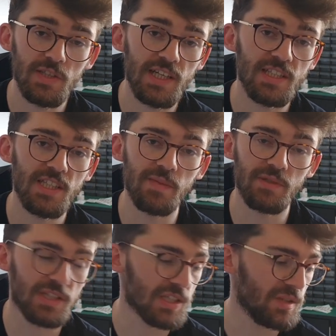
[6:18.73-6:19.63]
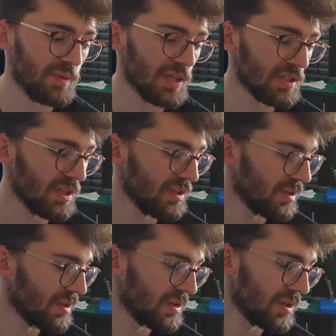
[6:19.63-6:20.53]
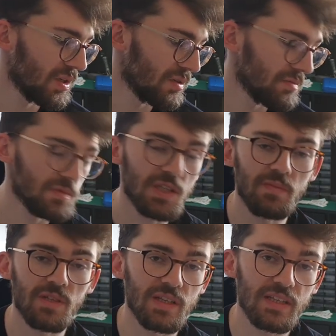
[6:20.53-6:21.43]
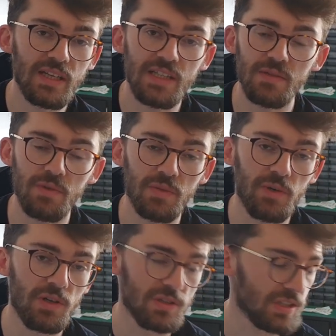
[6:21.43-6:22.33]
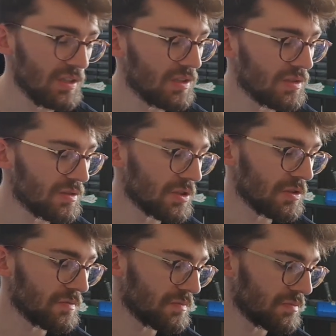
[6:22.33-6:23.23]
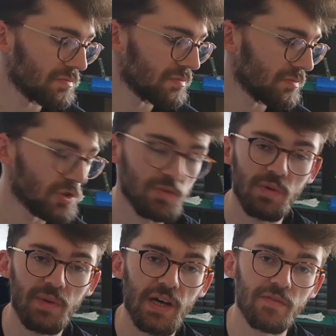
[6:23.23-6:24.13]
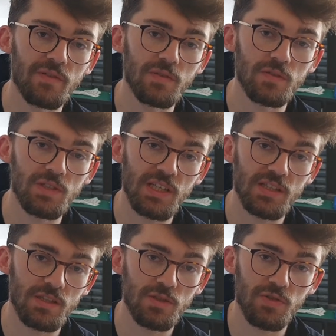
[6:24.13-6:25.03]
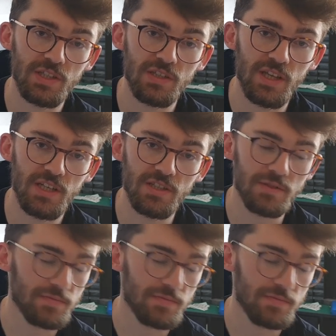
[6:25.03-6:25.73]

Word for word: I tested it up to 60 psi. Seems to leak less than what the bottle did, so should be better for testing the duration of the engine.